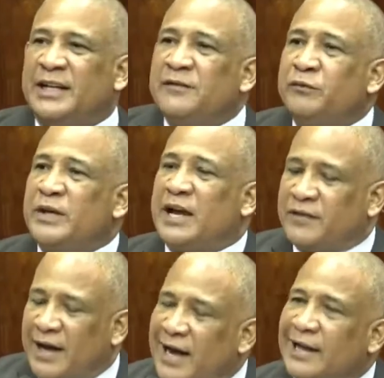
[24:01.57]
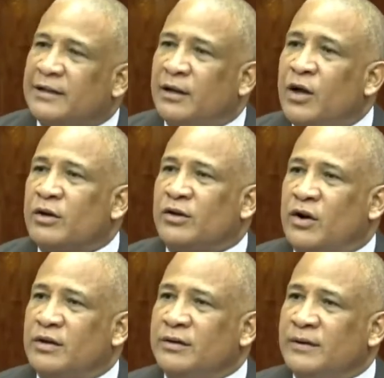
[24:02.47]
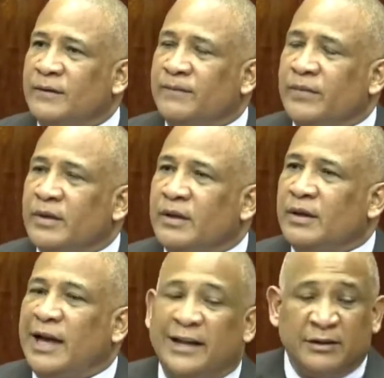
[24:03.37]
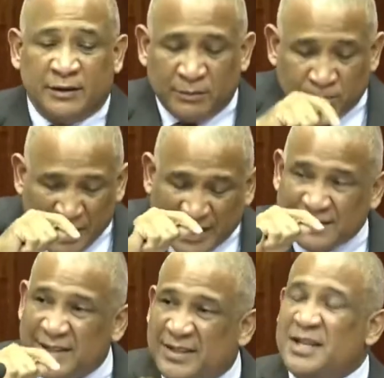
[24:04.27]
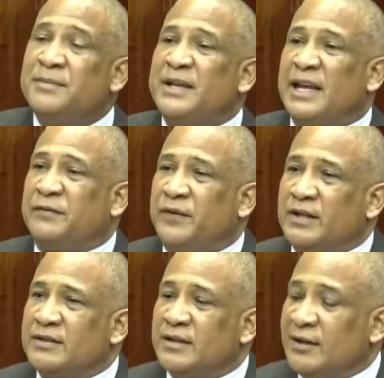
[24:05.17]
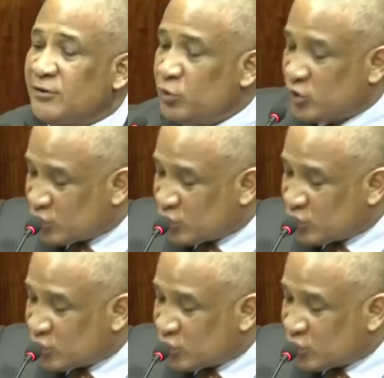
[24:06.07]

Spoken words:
if we have a hard lockdown and make a determined effort to